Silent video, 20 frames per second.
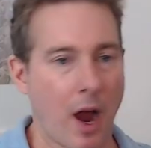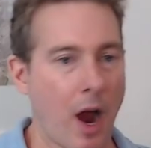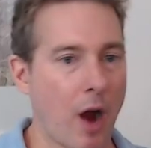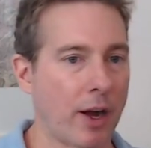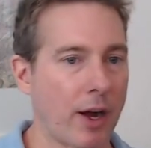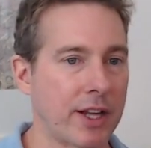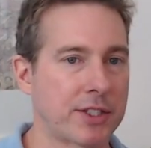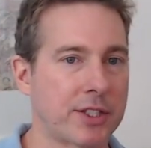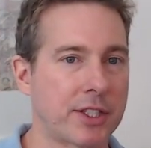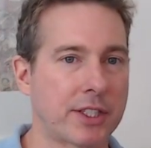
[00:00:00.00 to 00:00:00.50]
All
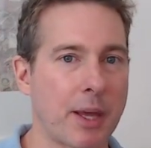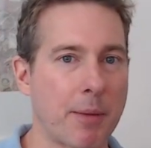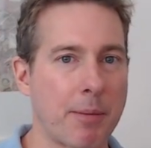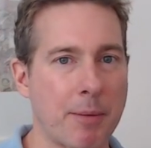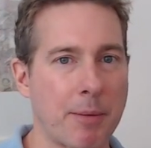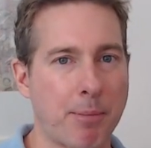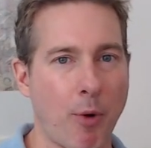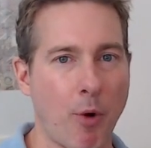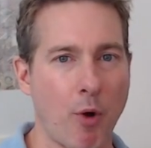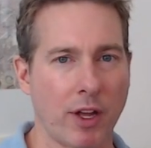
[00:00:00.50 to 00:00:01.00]
right, it's the
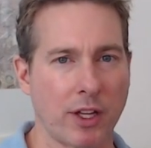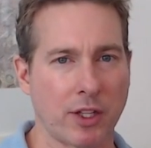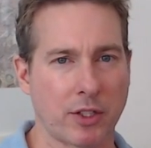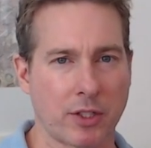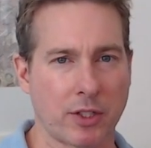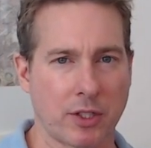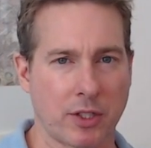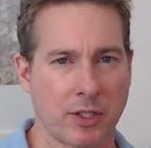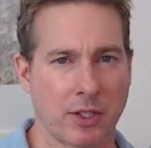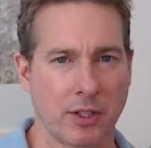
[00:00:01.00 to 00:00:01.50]
tipping
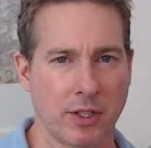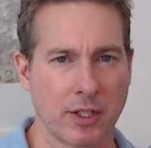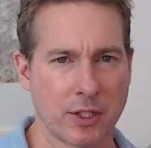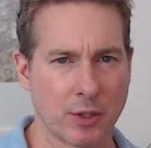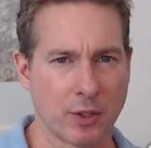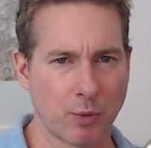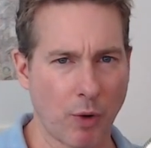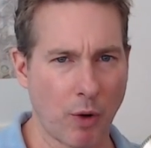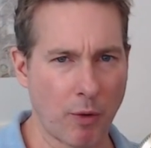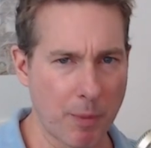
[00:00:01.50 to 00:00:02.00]
point. This
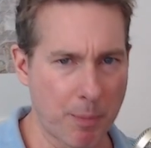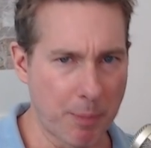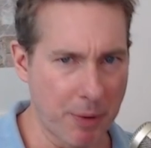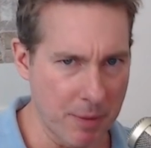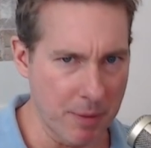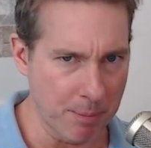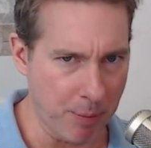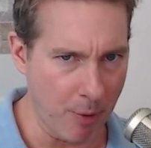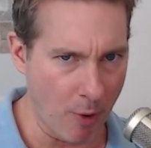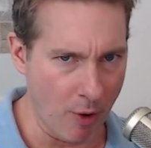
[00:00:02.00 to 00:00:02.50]
is where we
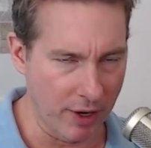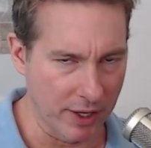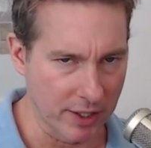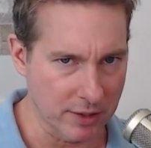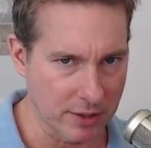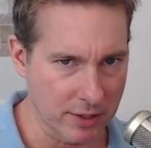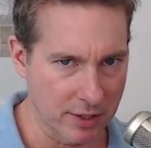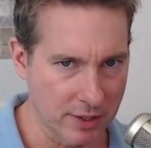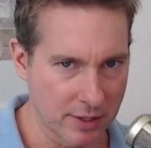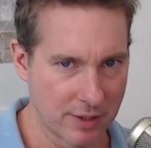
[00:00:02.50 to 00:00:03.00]

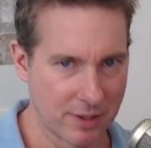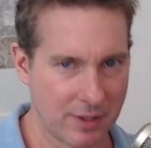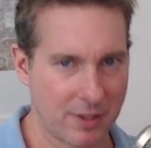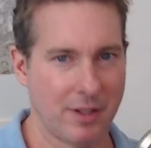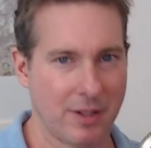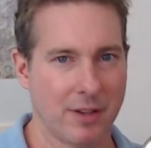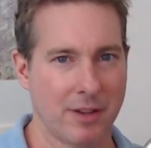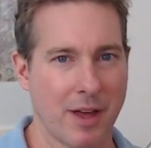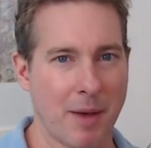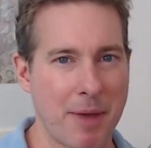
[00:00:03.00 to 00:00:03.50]
pinpoint
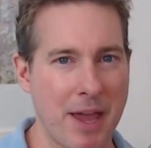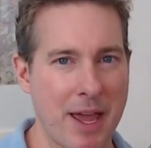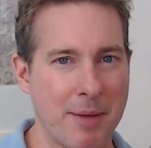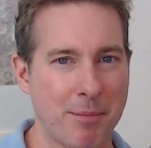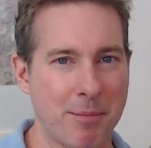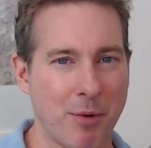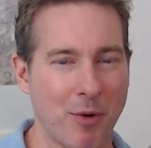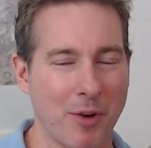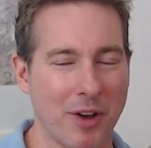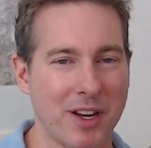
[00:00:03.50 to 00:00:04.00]
the
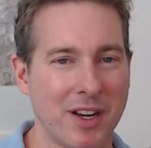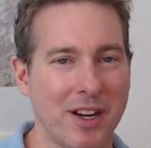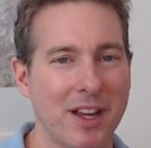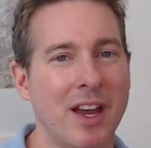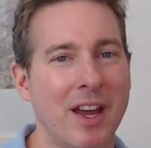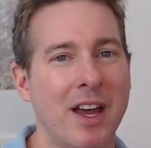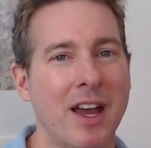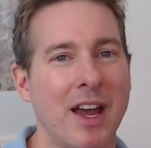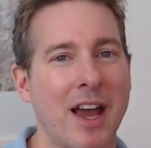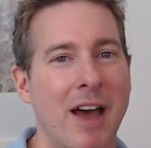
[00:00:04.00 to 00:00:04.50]
pain point,
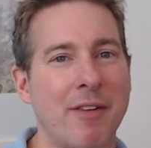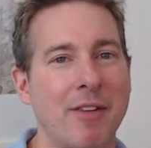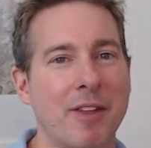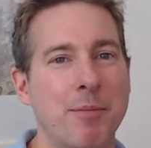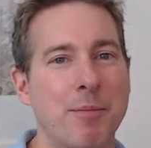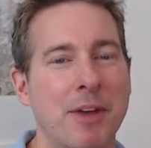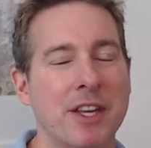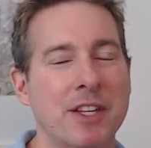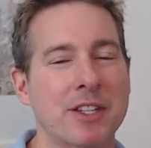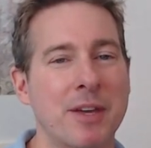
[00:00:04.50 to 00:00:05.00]
having the
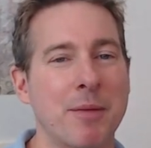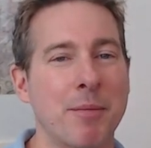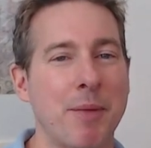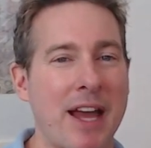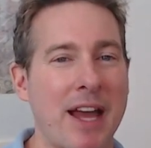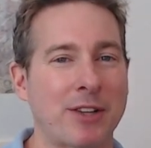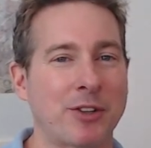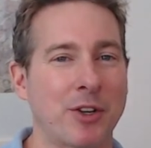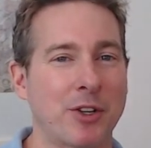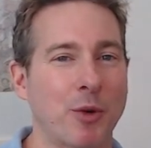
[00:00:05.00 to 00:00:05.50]
biggest
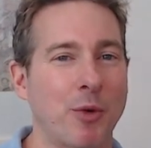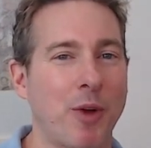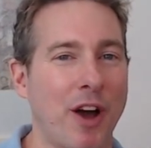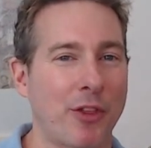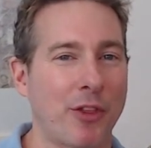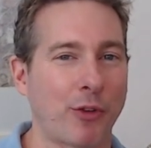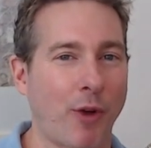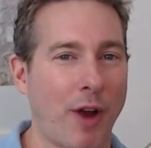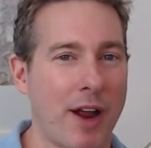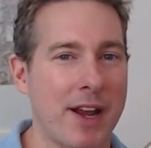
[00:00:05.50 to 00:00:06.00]
impact on your
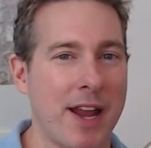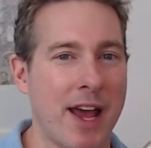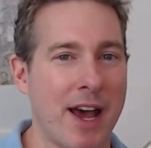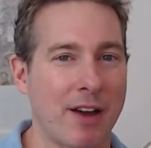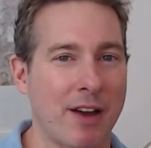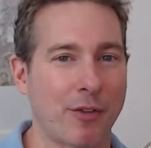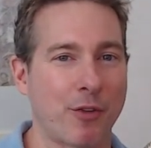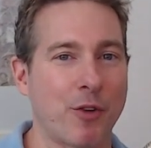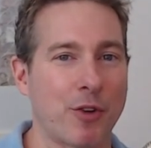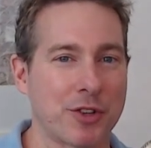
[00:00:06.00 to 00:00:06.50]
wealth right now.
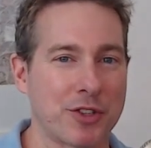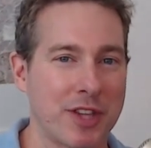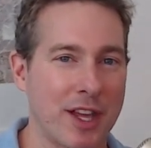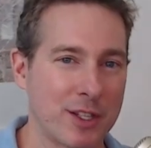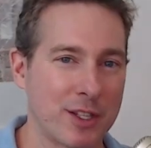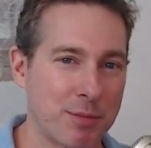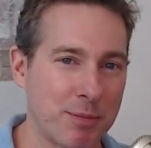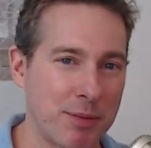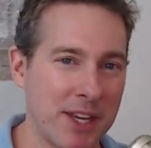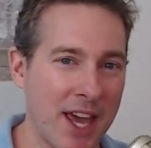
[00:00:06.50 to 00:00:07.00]
And of course,
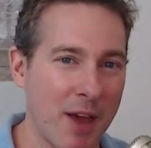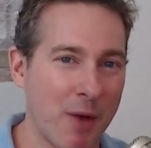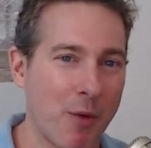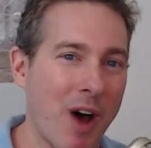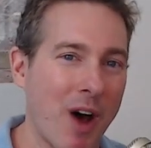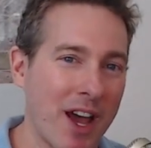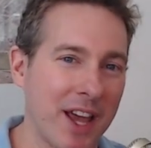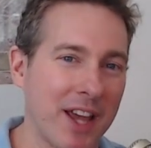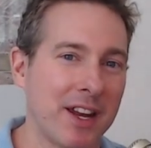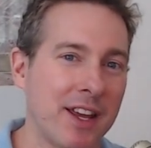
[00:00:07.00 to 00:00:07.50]
that's
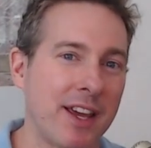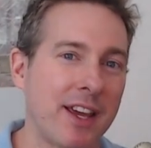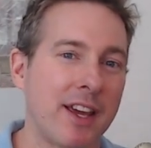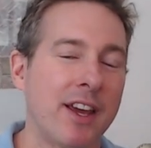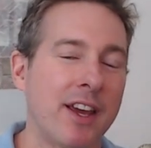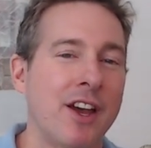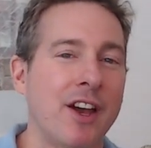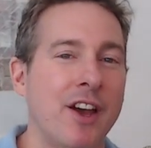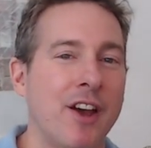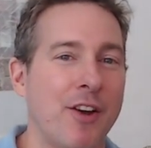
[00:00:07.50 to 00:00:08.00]
P-A-Y-N-A,
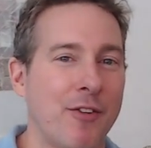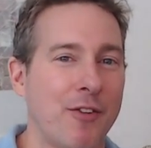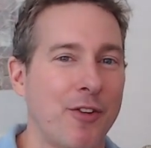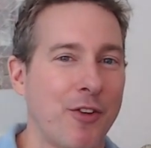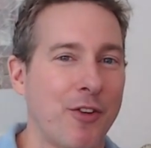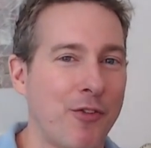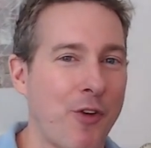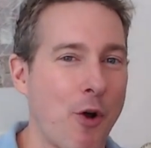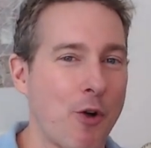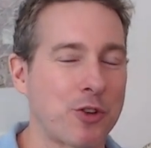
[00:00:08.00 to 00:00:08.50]

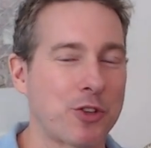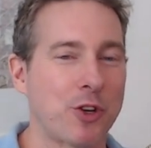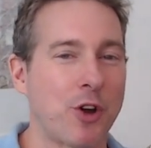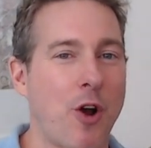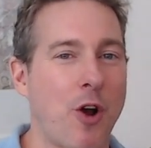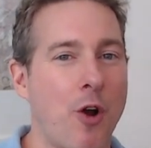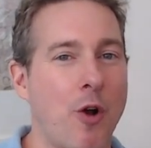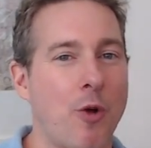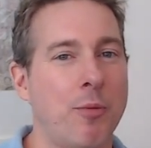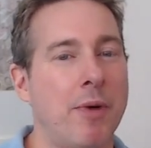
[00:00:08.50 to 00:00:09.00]
the folks at
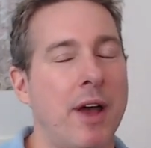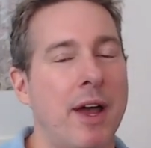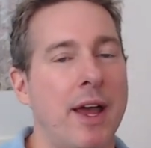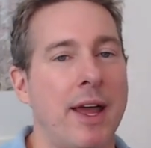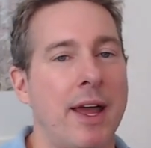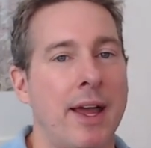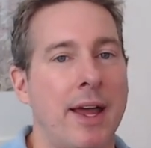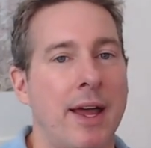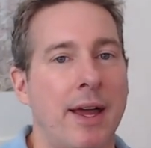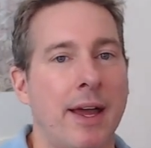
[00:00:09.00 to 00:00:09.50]
home.
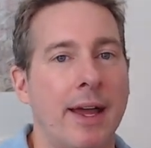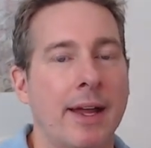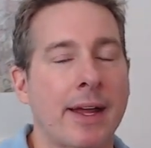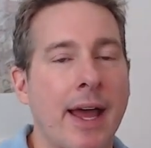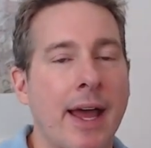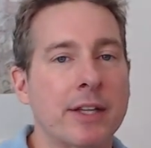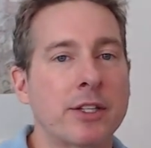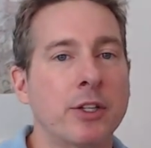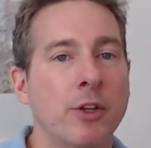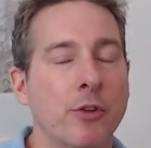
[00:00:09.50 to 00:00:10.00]
And
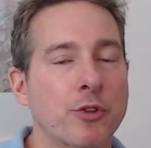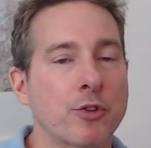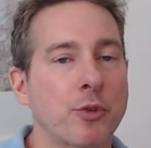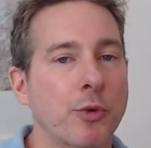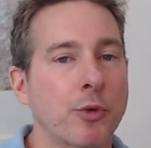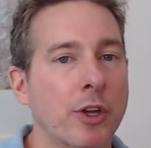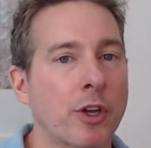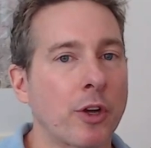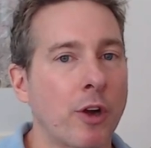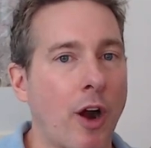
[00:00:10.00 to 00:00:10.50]
guys, you know, there's a
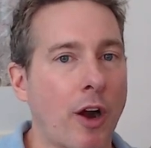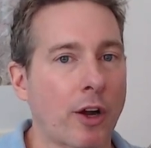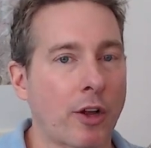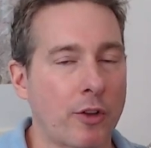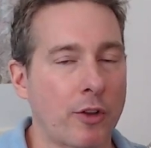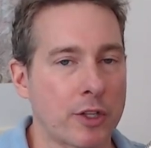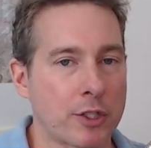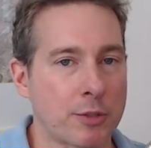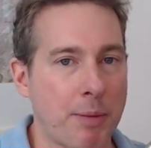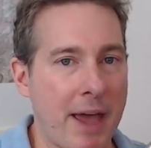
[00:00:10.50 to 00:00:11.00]
really good
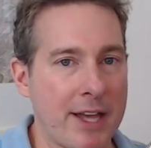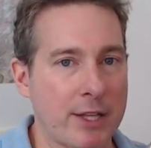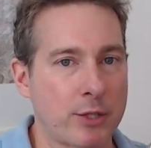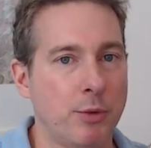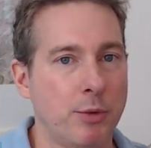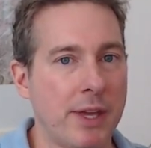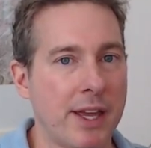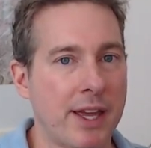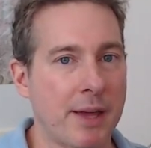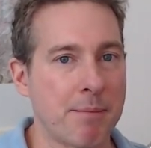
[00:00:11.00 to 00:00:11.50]
article this past
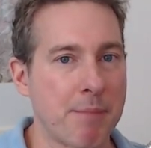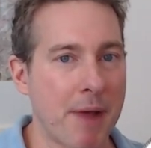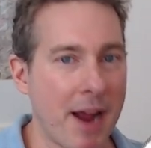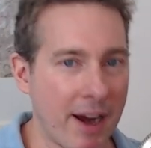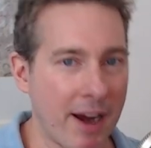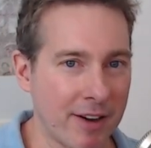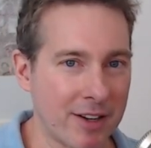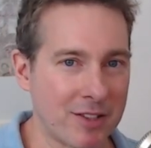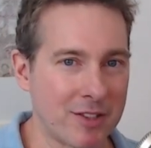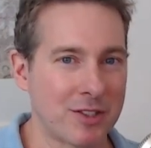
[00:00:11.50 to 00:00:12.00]
week in
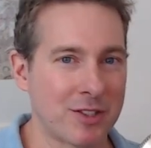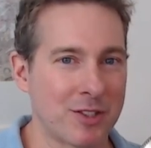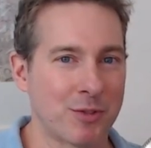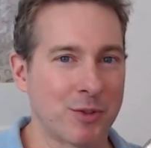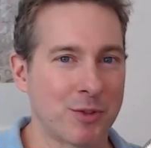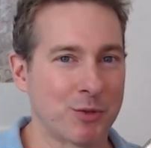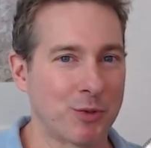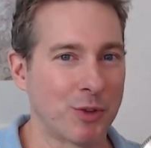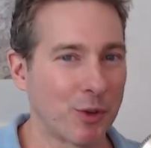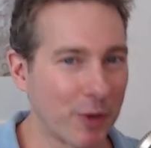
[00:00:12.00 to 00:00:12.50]
Barron's,
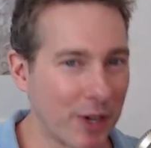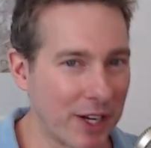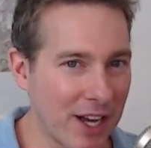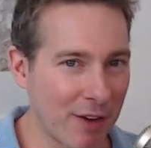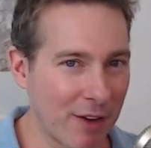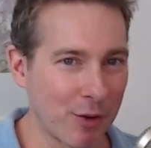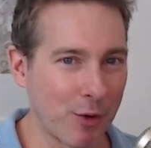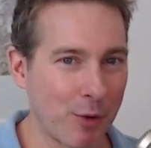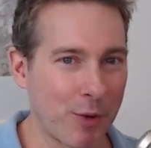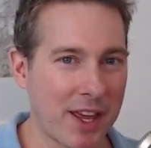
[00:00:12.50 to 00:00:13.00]
which we read
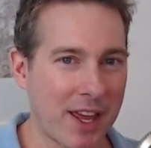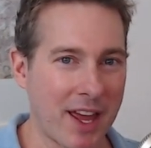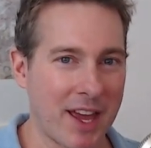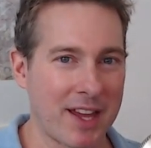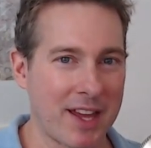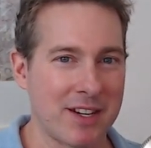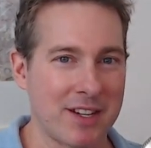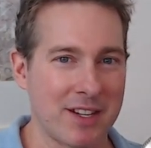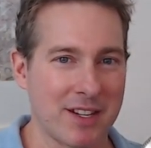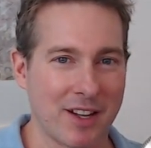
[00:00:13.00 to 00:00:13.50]
every
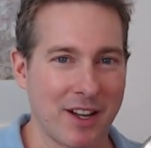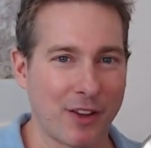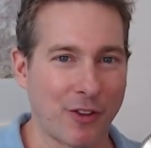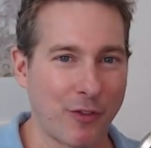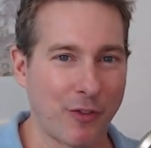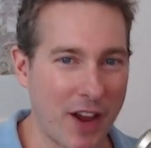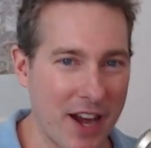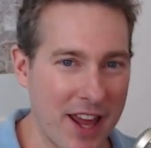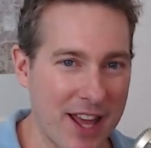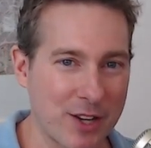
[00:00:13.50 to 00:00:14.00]
weekend, us
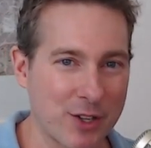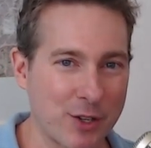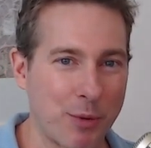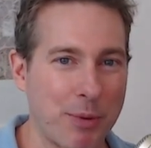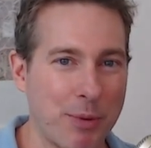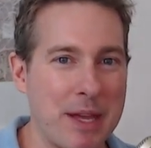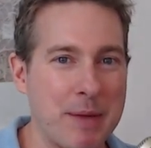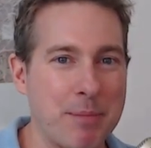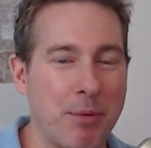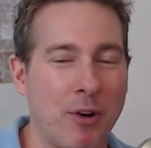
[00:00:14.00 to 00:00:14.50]
financial
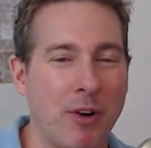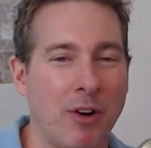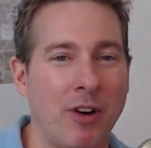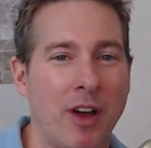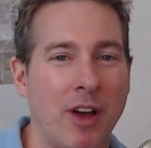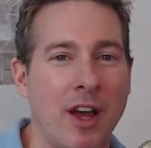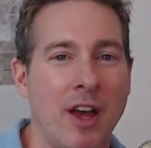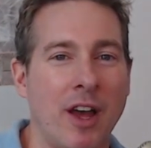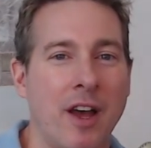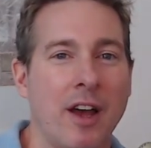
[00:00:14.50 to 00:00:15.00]
people,